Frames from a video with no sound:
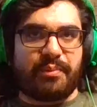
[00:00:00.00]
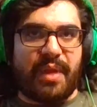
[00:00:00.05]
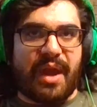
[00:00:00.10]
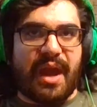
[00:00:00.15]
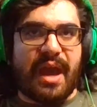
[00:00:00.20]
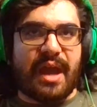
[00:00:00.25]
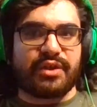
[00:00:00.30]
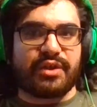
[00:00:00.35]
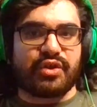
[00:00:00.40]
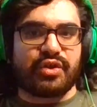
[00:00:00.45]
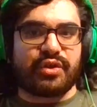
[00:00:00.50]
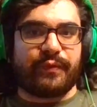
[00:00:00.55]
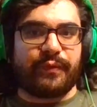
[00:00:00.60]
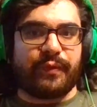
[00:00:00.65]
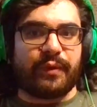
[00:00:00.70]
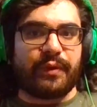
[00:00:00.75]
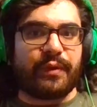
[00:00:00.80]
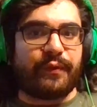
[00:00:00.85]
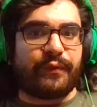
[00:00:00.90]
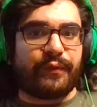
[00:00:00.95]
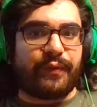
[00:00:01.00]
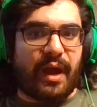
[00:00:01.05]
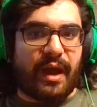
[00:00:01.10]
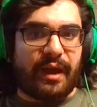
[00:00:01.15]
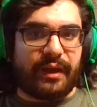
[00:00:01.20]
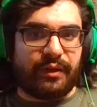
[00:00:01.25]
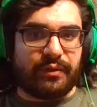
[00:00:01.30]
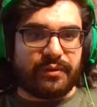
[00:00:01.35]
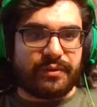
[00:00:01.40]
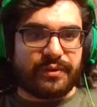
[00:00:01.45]
patched for the
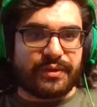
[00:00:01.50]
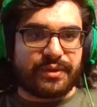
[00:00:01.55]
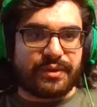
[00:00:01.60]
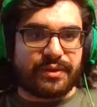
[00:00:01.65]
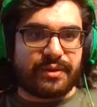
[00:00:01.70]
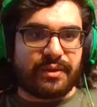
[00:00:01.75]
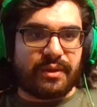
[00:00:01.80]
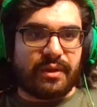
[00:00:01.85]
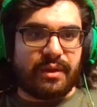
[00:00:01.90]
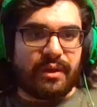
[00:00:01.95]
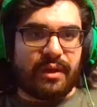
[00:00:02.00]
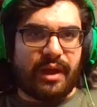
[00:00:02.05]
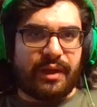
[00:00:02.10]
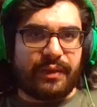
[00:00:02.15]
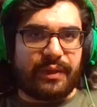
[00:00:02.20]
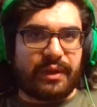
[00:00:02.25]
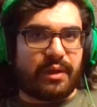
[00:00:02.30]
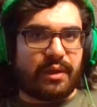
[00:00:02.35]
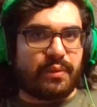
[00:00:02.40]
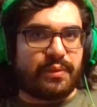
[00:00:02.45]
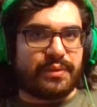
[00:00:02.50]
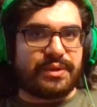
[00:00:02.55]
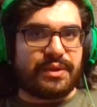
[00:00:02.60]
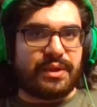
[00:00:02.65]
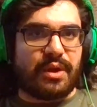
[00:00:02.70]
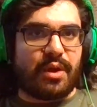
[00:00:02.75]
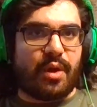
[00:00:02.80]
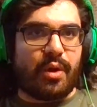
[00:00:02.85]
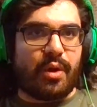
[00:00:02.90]
finals. I think it was the